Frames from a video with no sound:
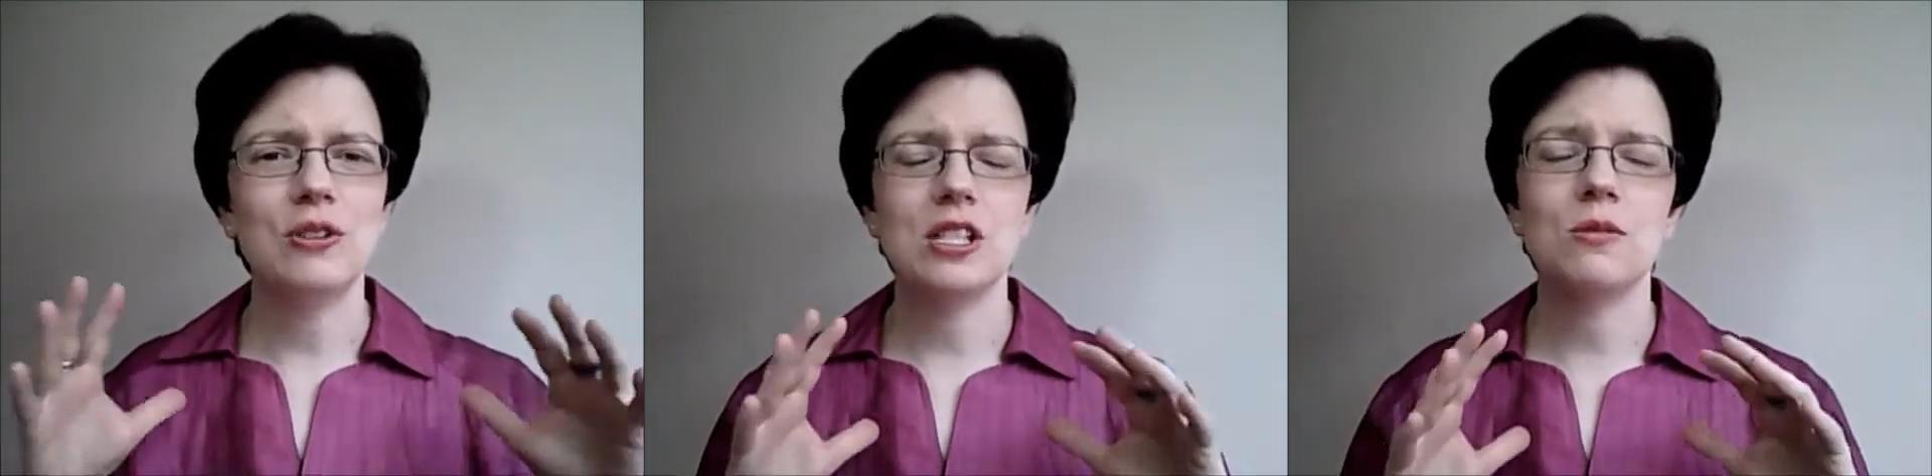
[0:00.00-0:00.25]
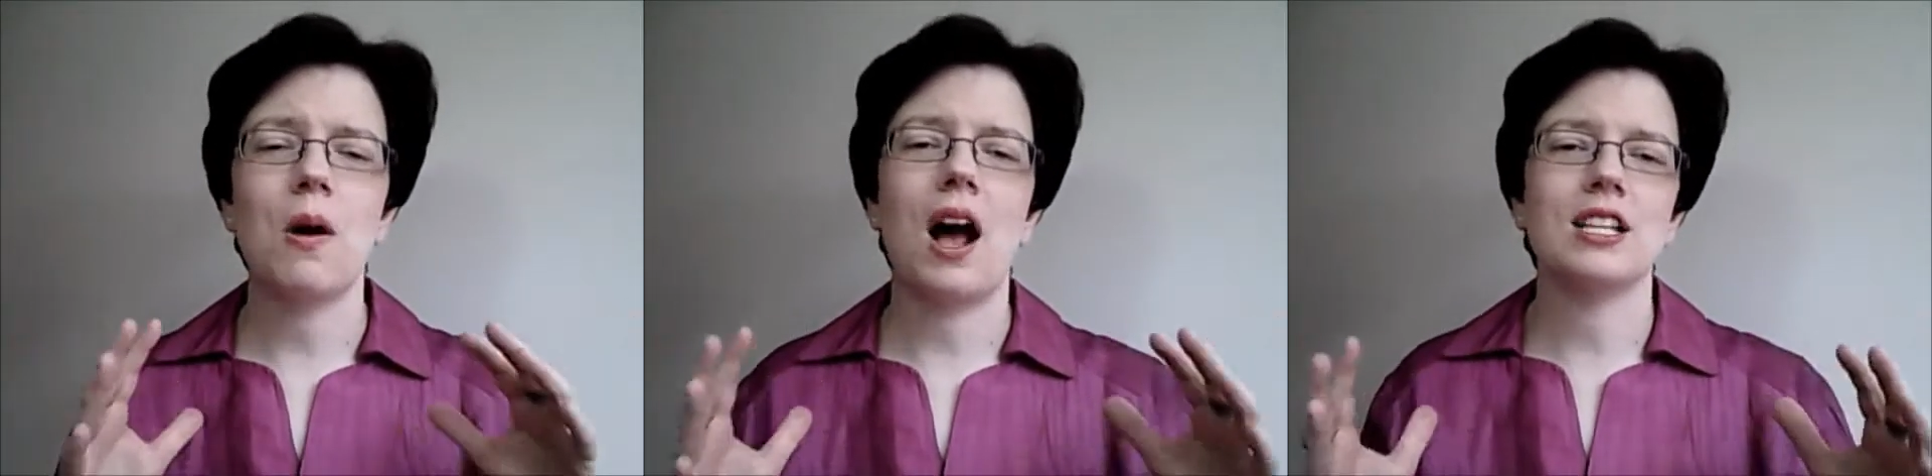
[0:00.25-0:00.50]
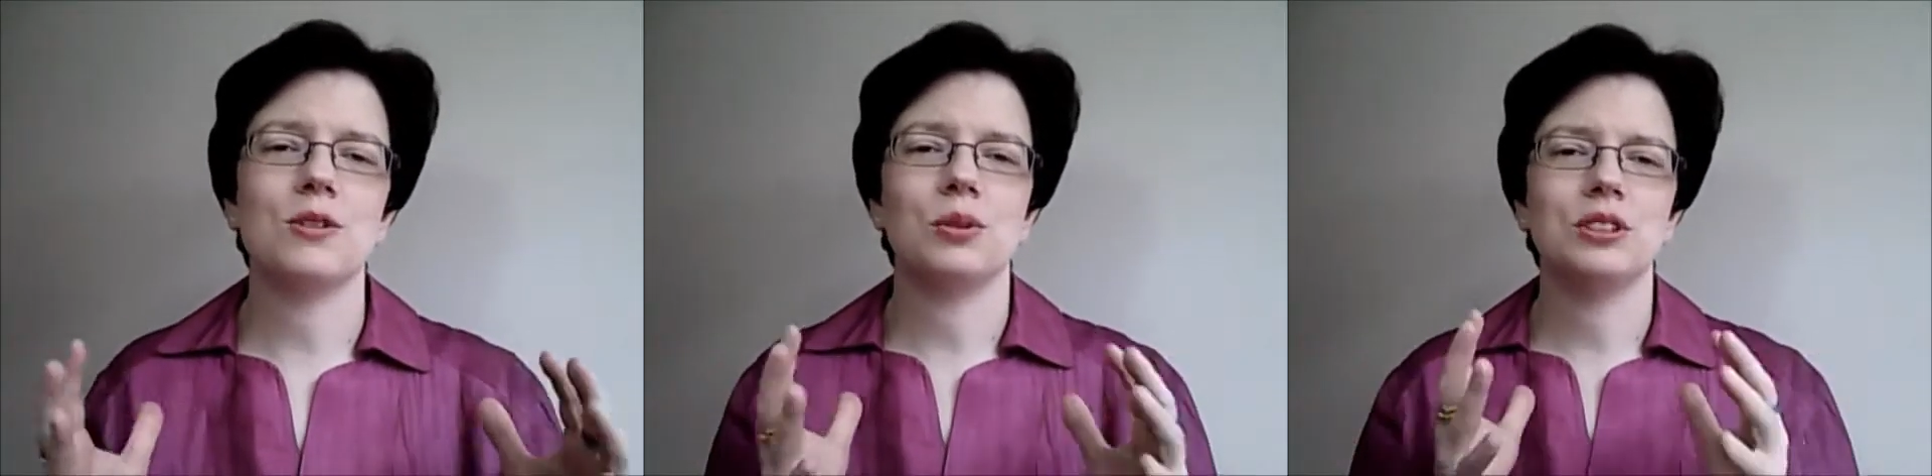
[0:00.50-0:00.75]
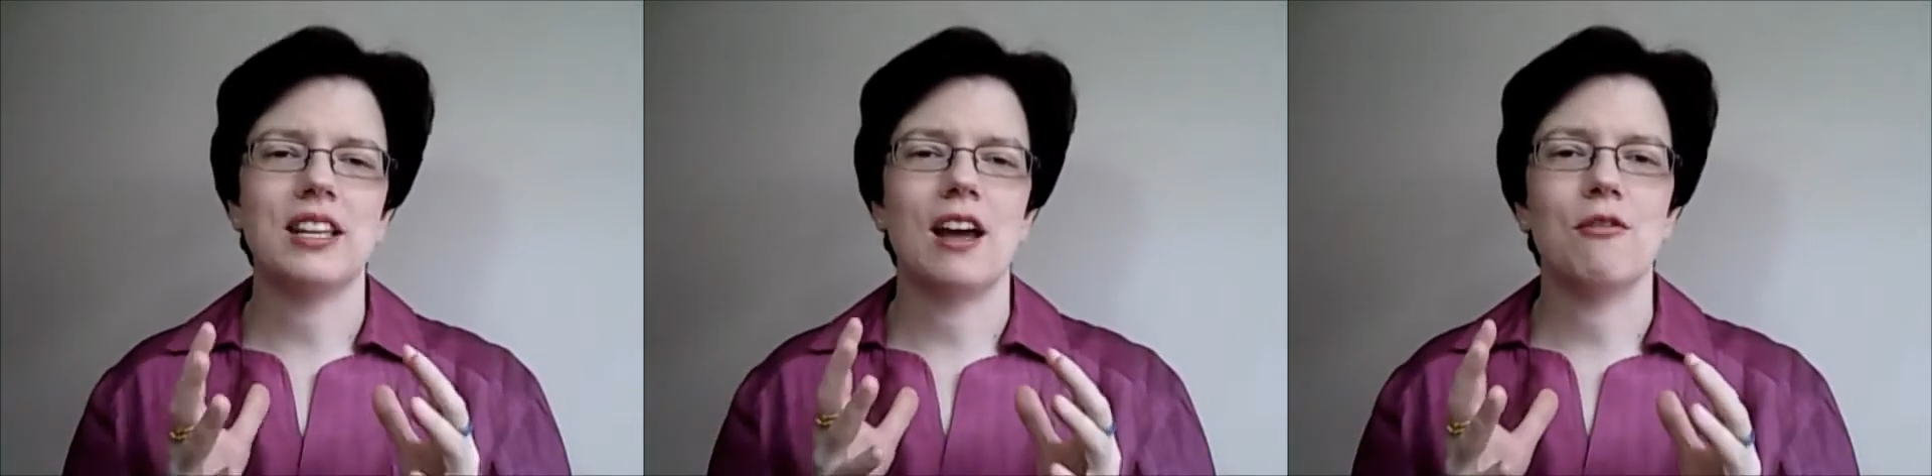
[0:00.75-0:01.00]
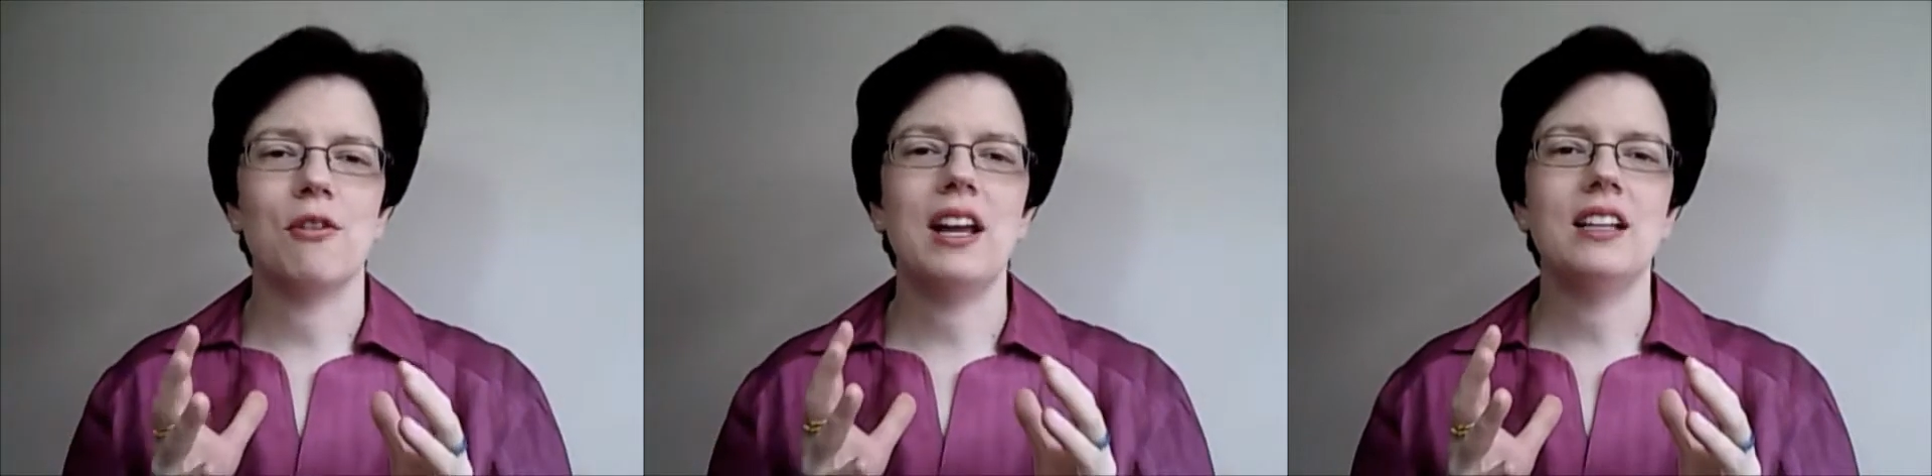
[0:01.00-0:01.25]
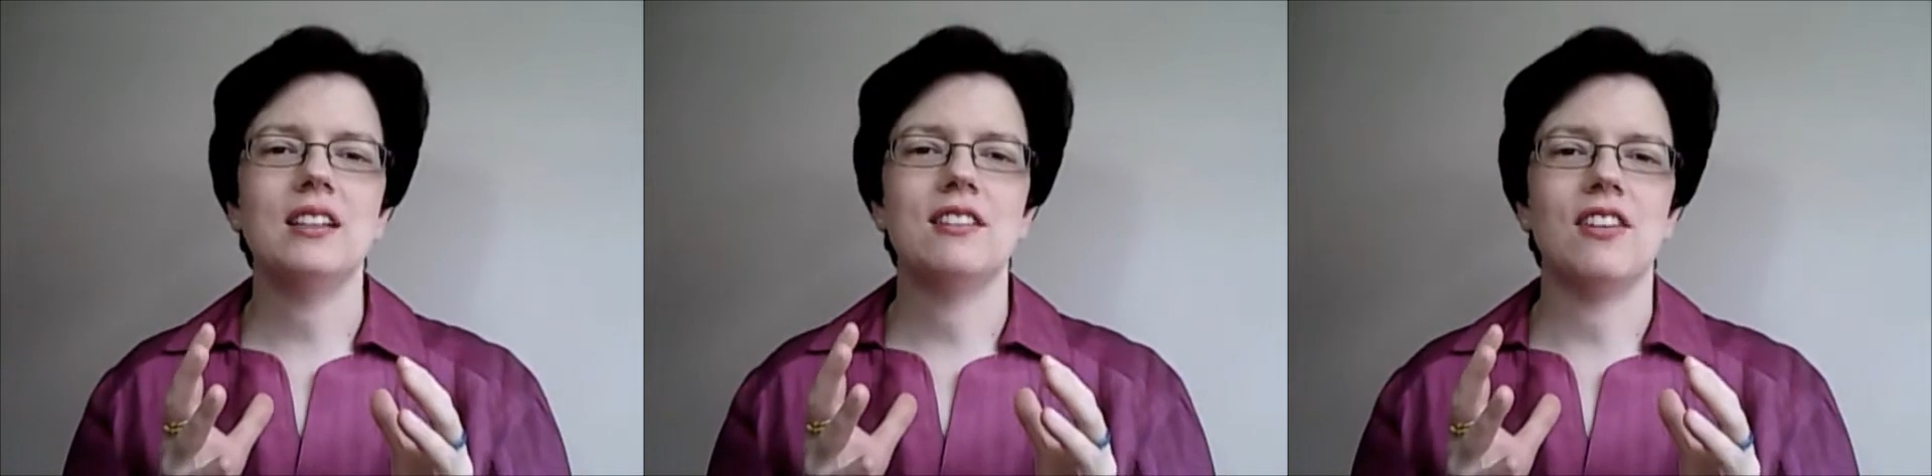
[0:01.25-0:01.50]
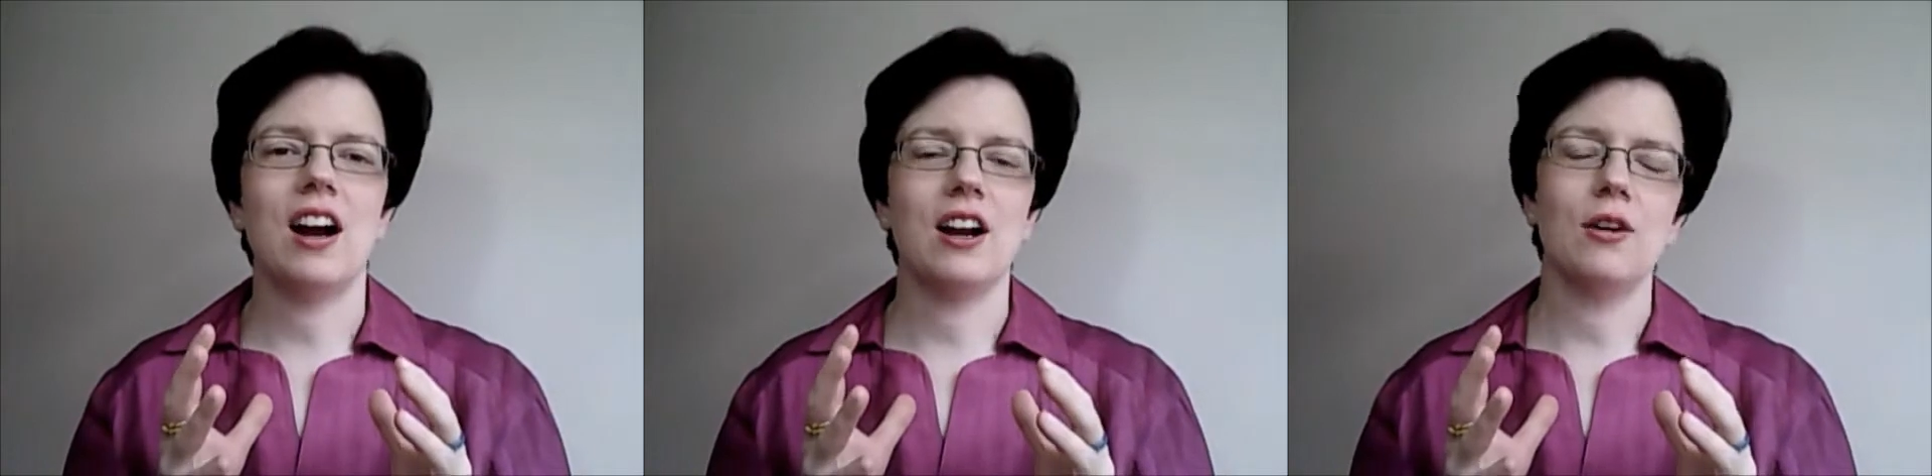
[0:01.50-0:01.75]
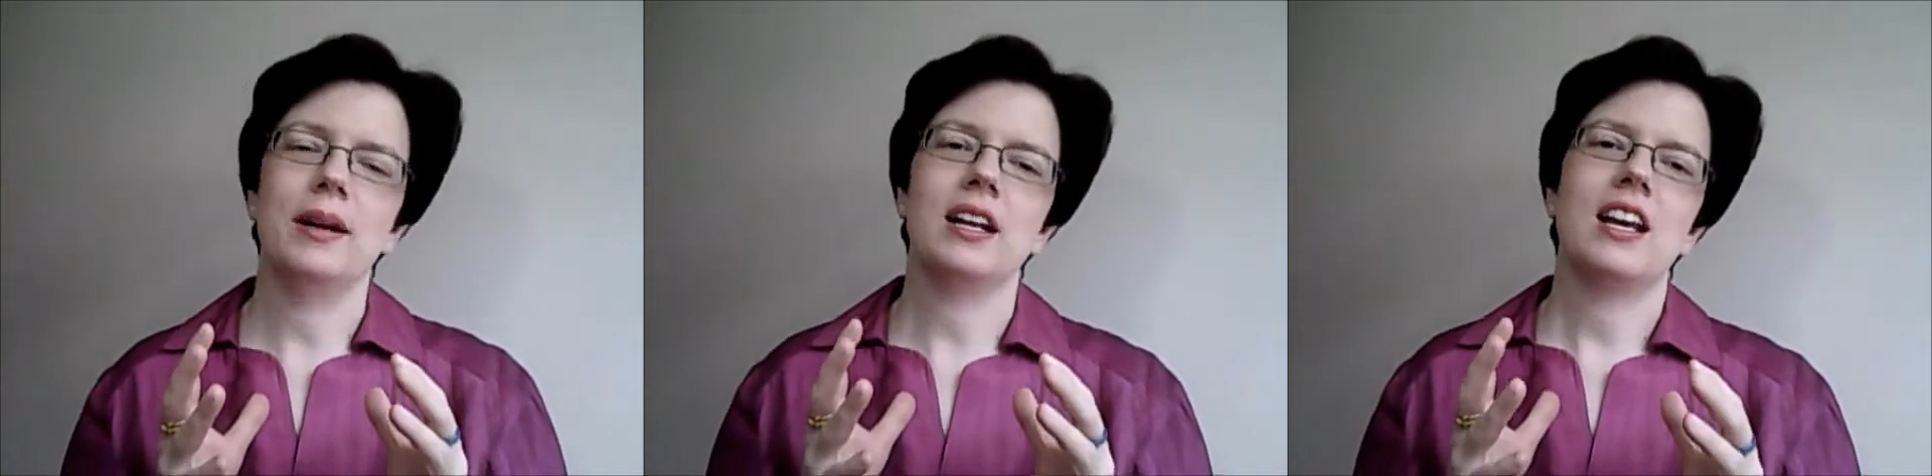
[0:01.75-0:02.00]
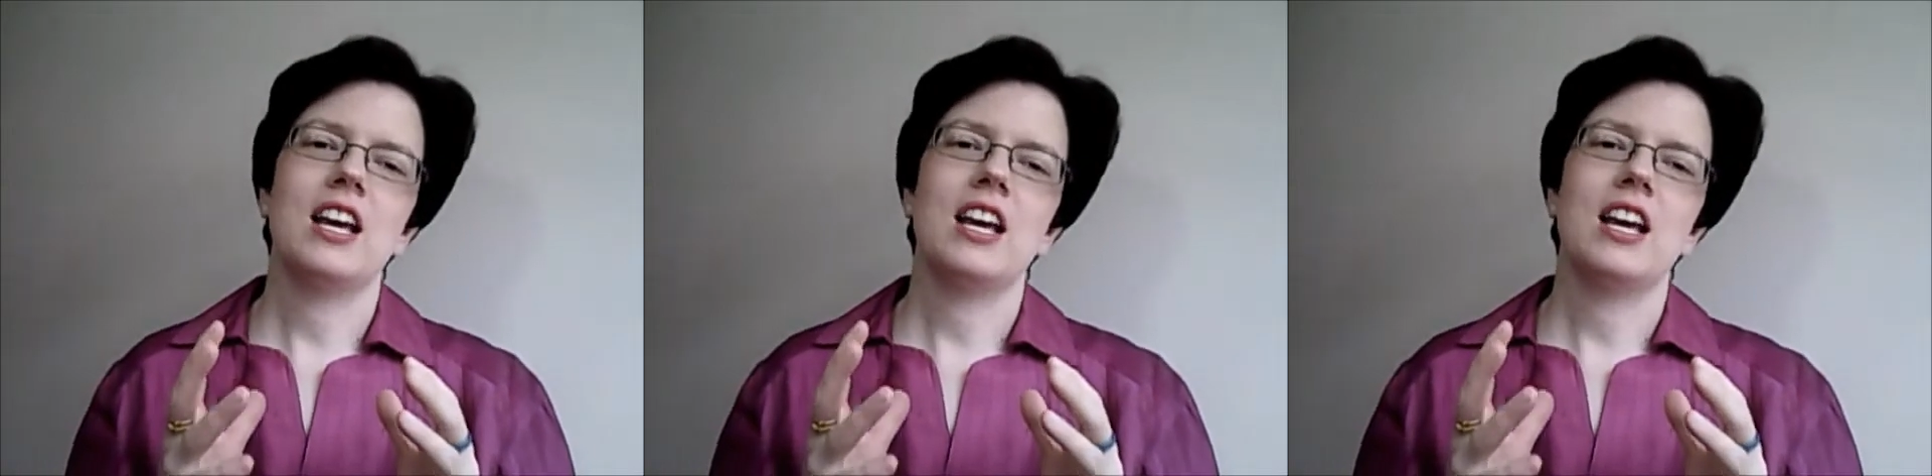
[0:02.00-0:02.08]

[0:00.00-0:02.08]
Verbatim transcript: as possible to that real environment